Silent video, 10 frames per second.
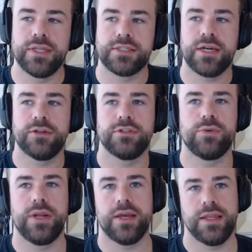insight on
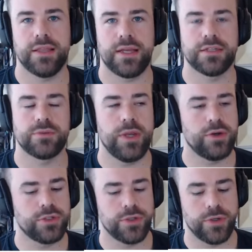Twitter in the last week
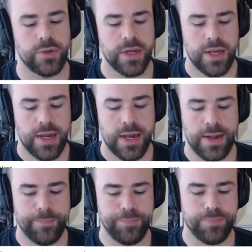or two,
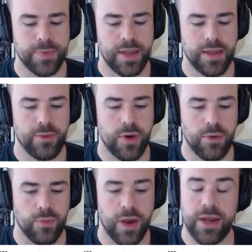
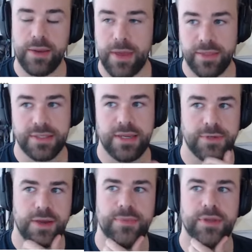right about the same
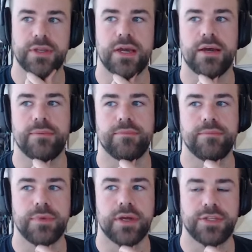time that
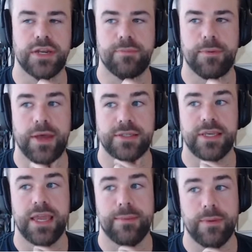Jen
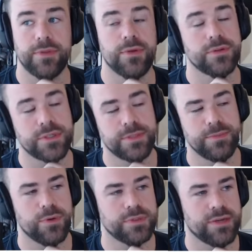Popowski came out with also
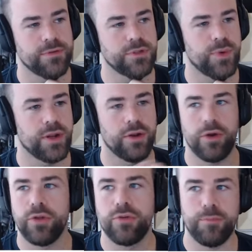some cool stuff on Twitter, and I'll
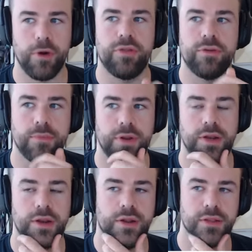go through both of them
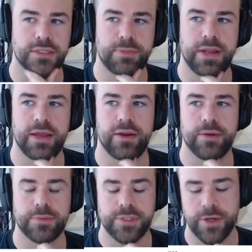and I'll explain how it
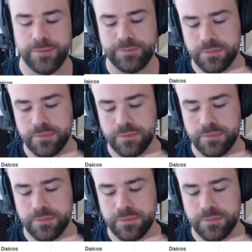helps. So